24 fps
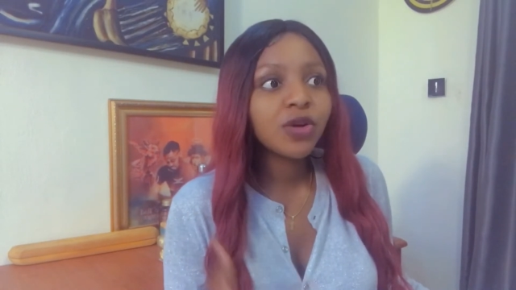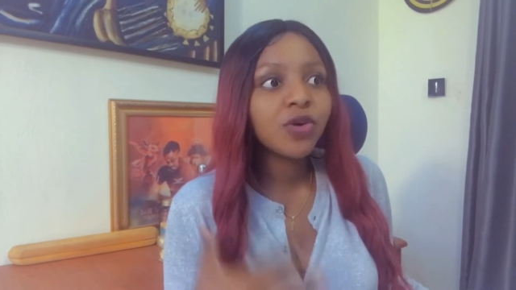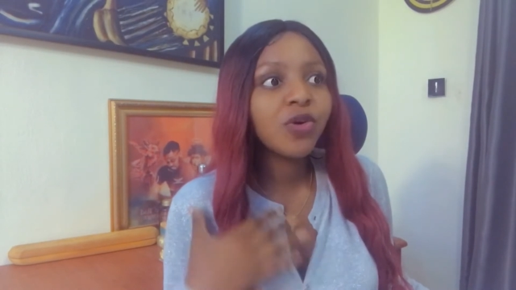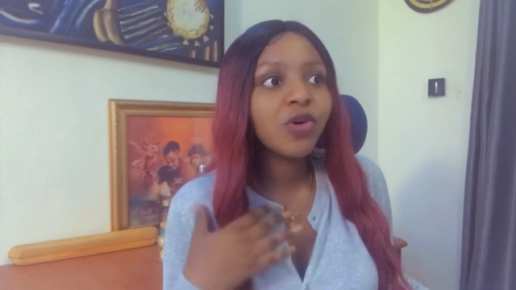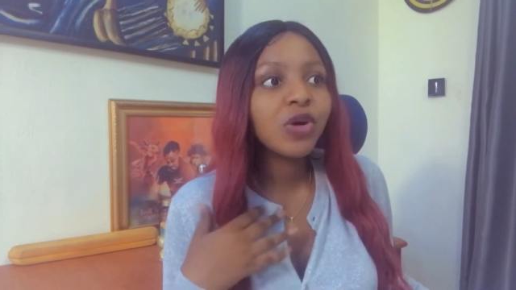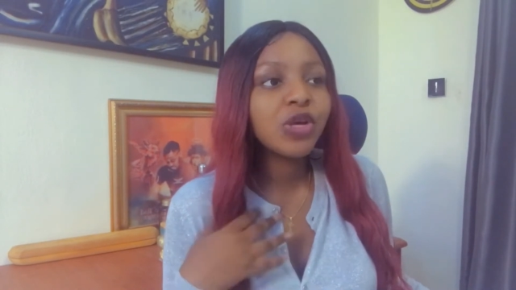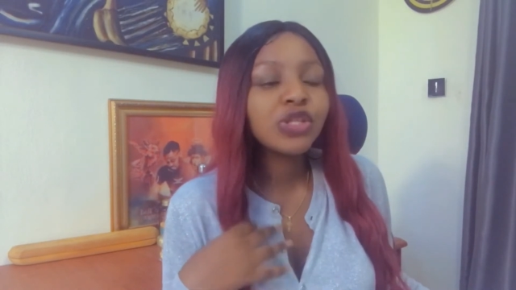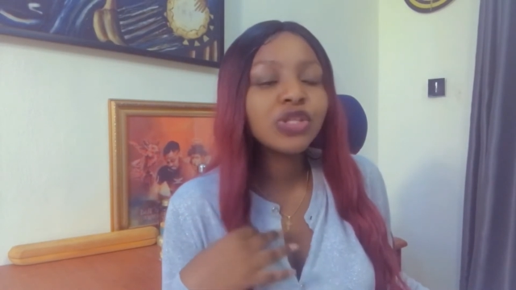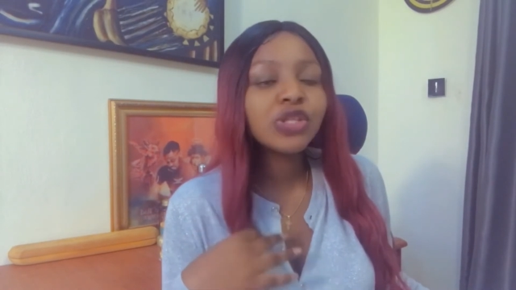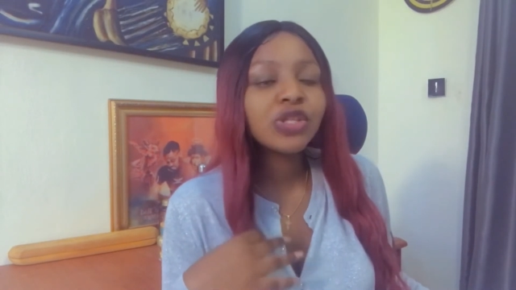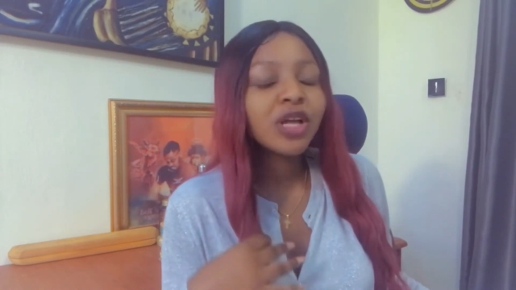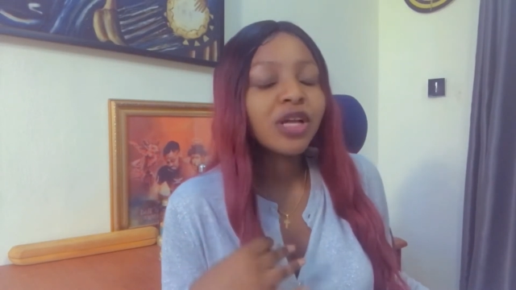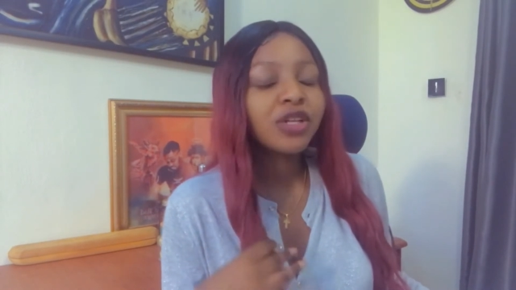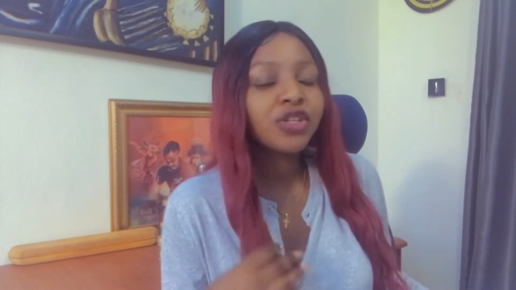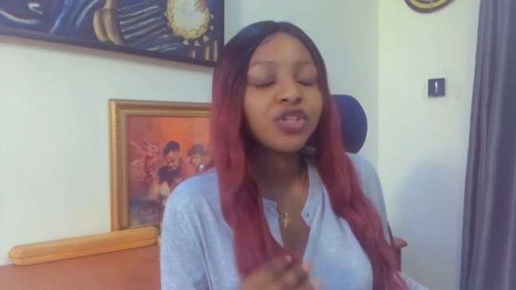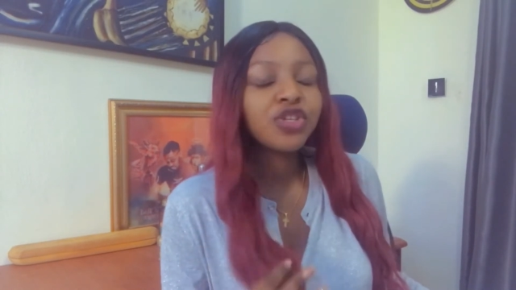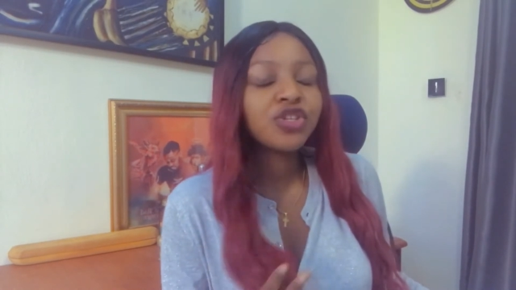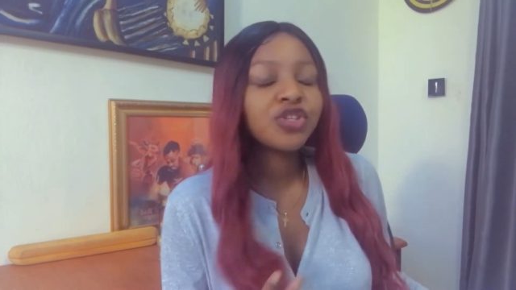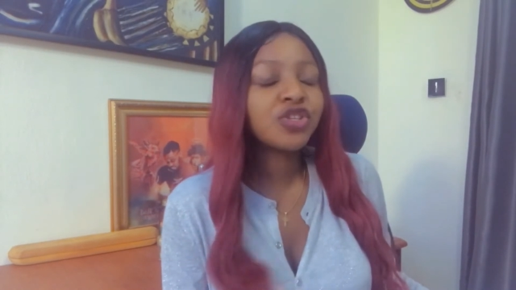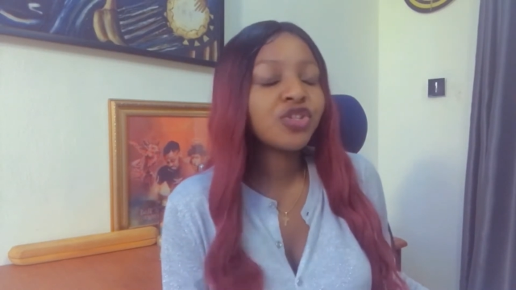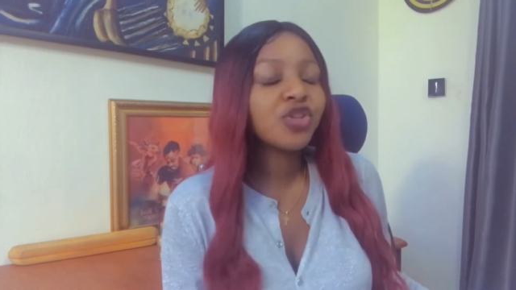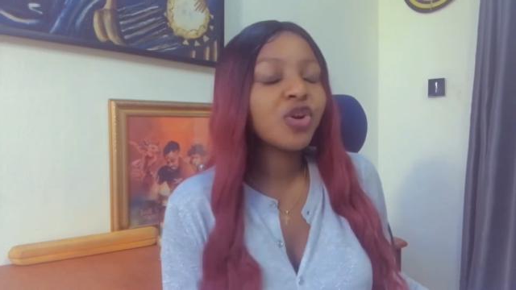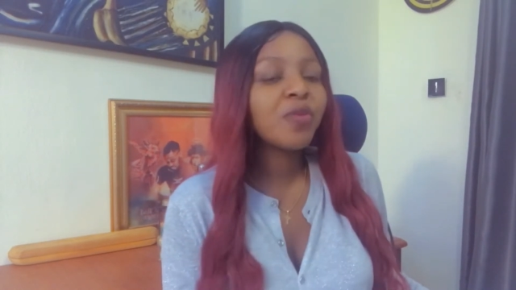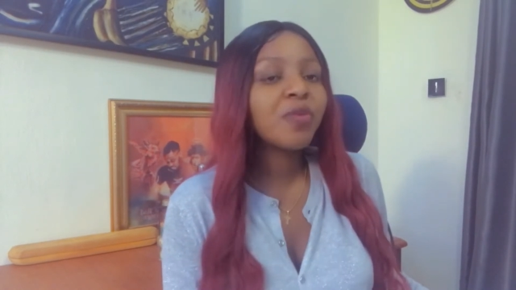it's
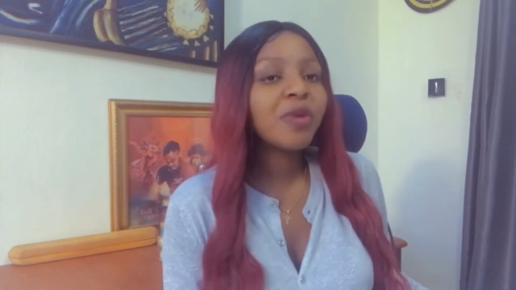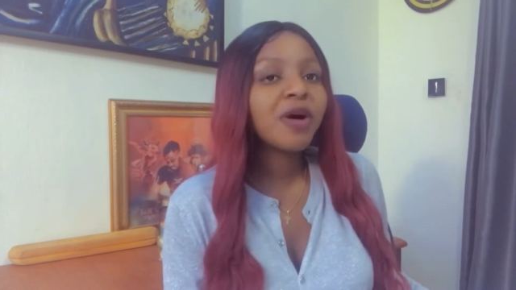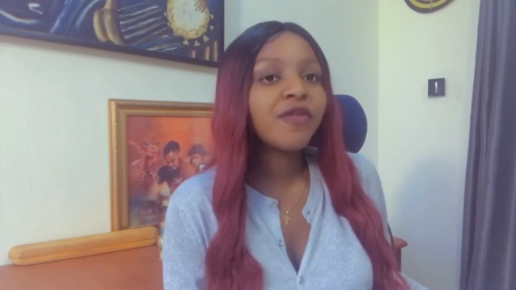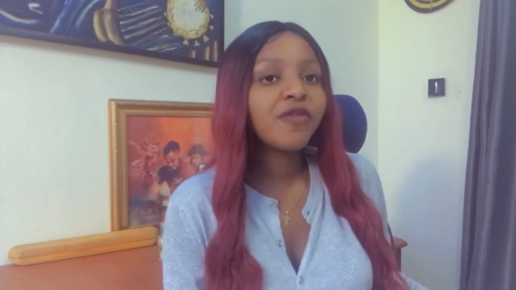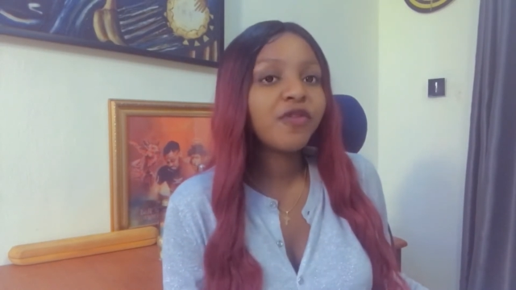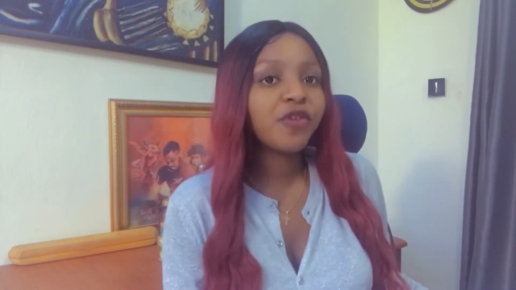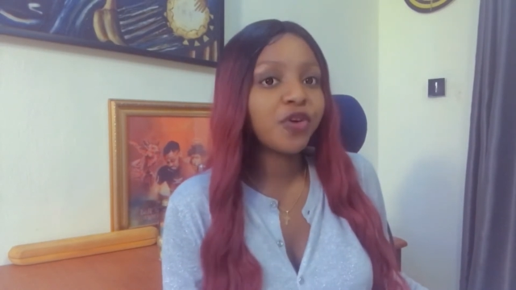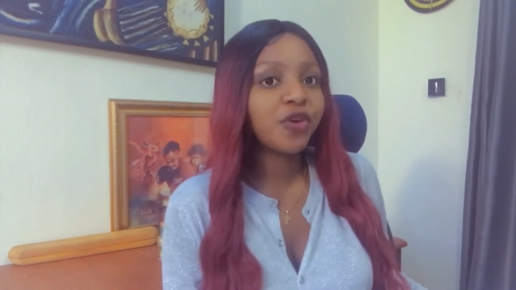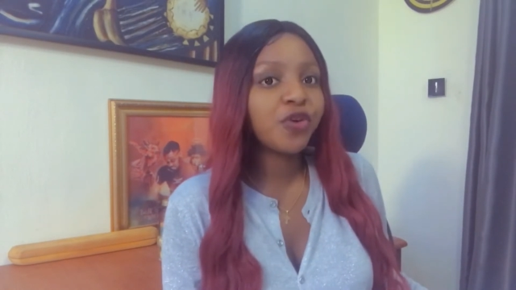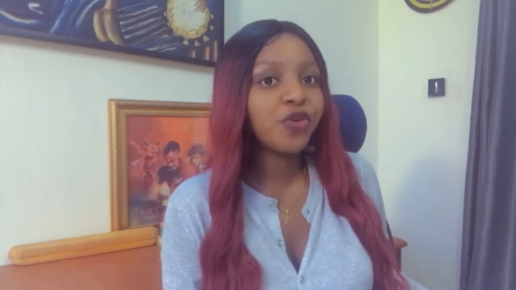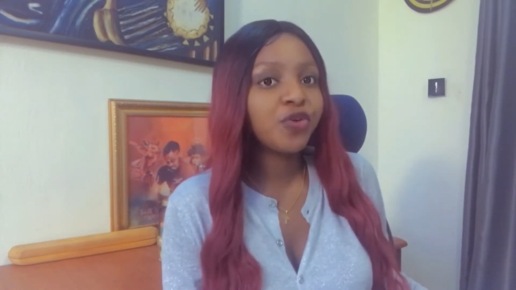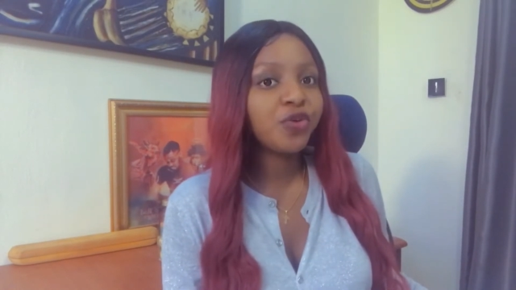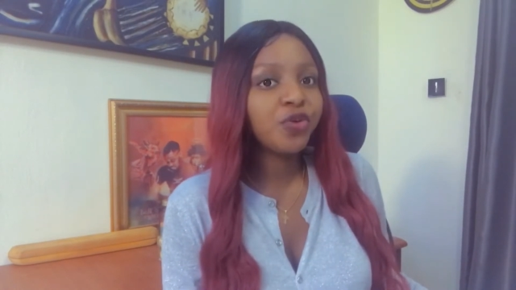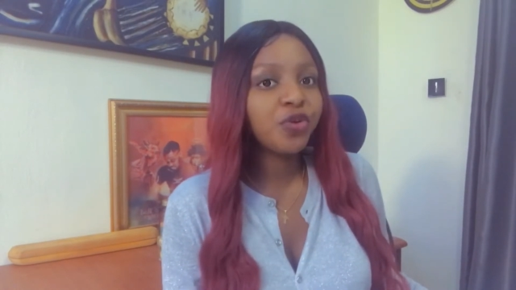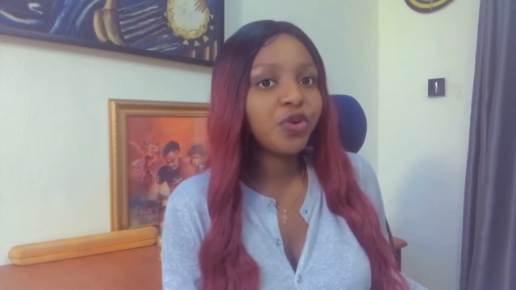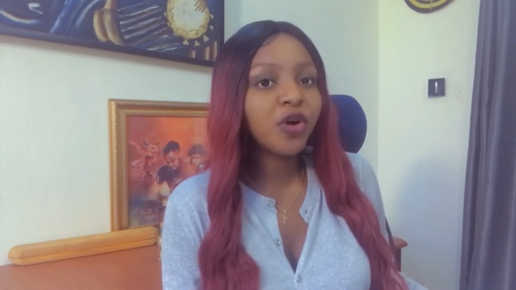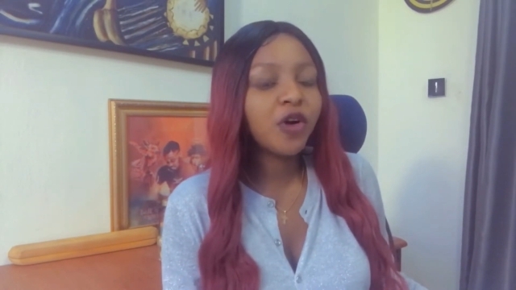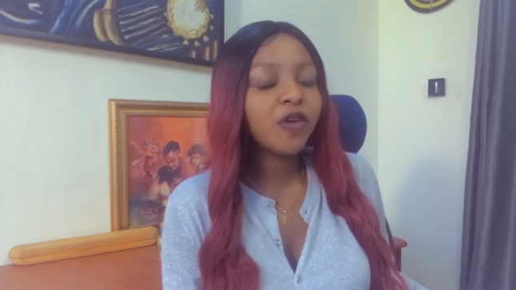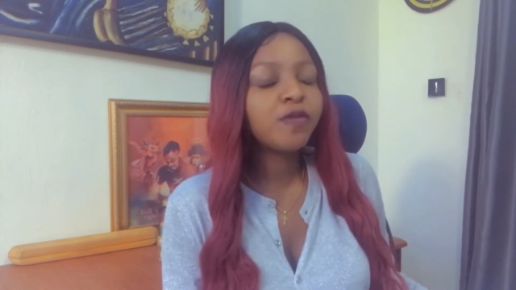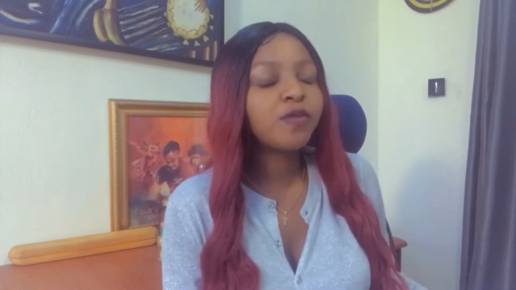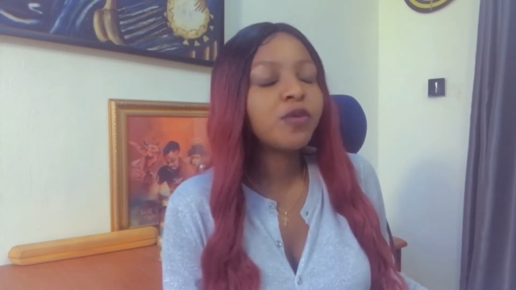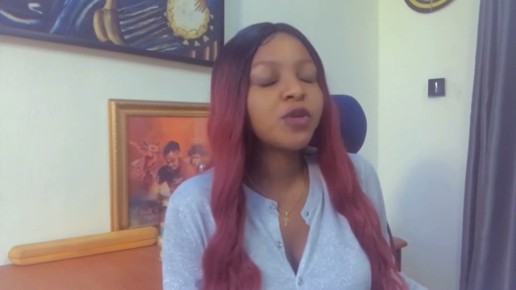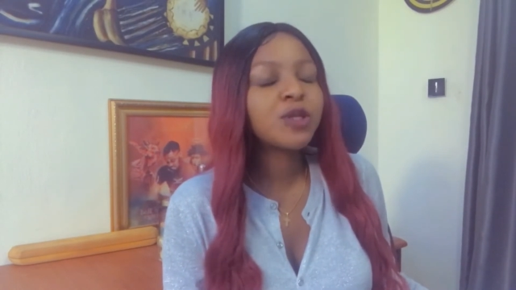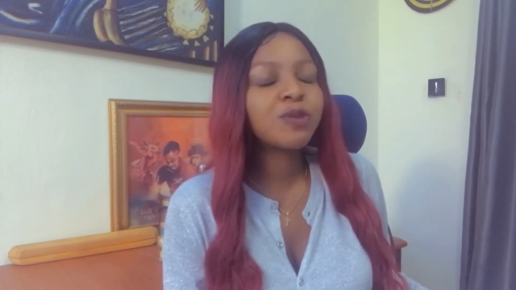normal for you to love
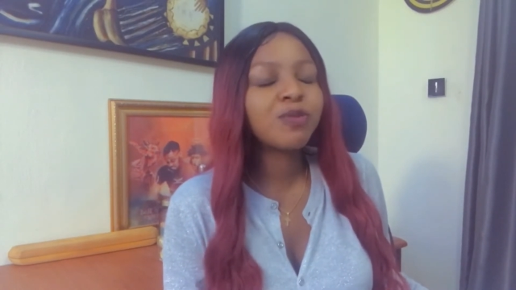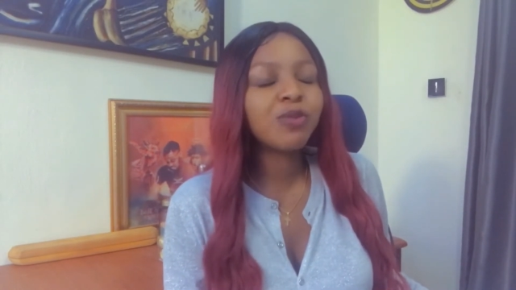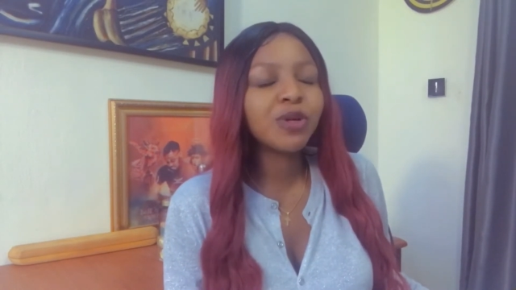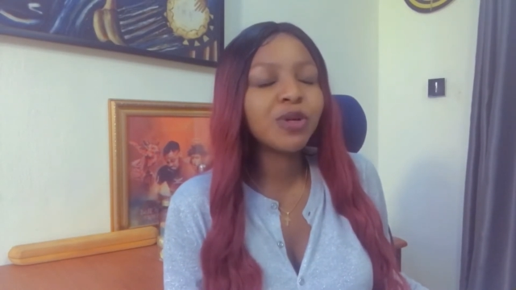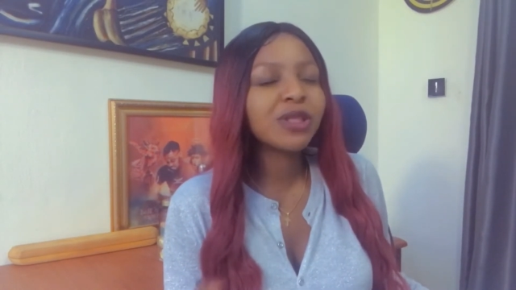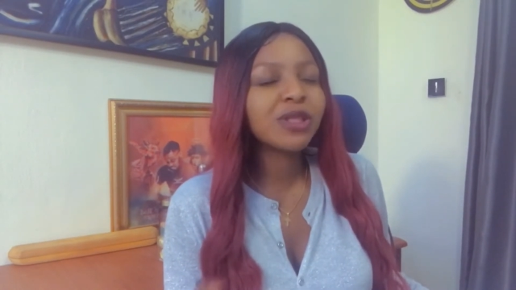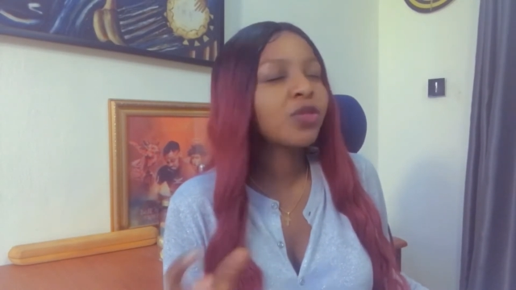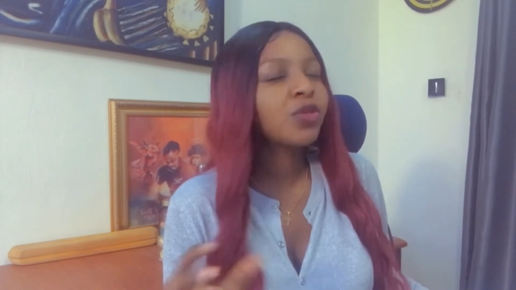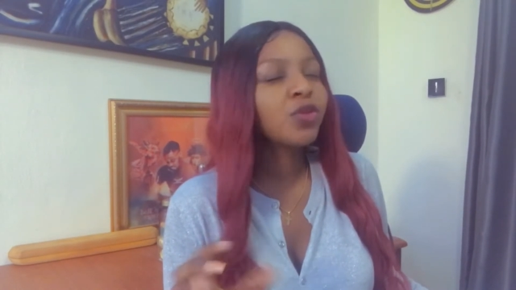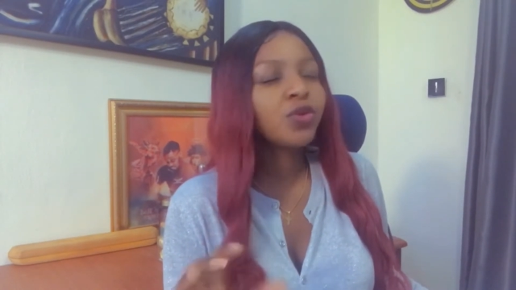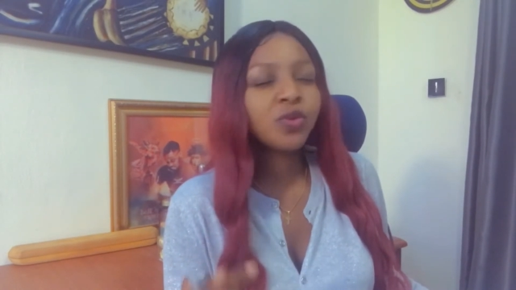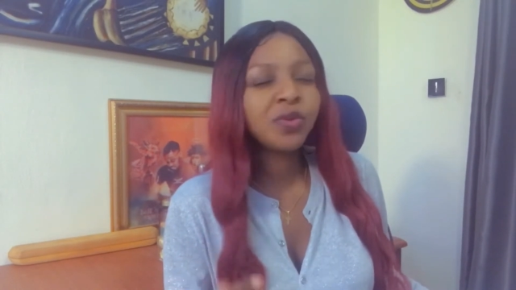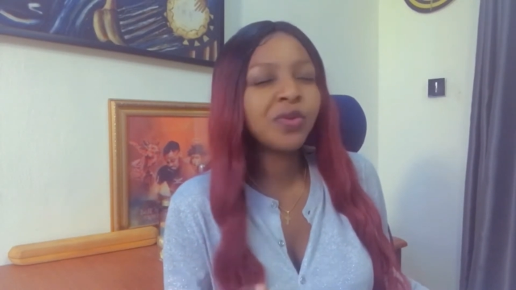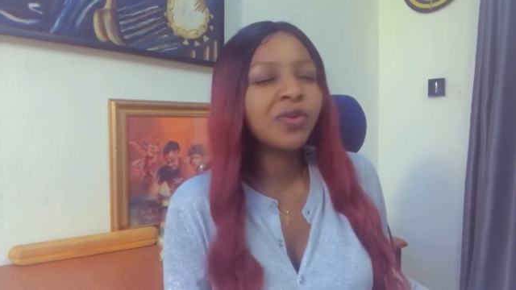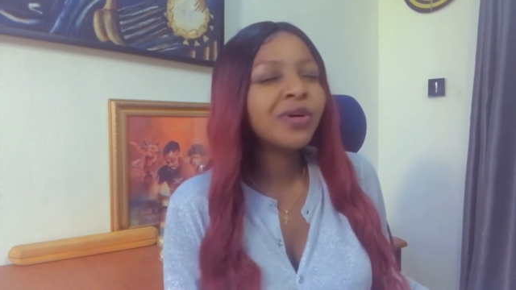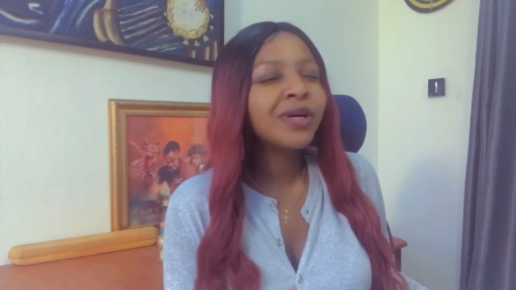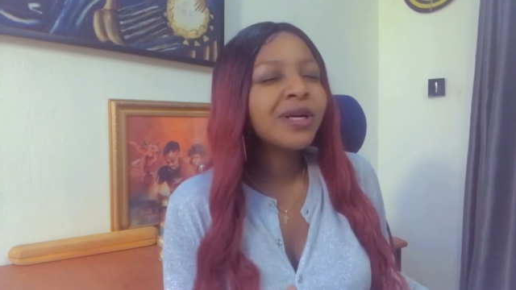books," but no,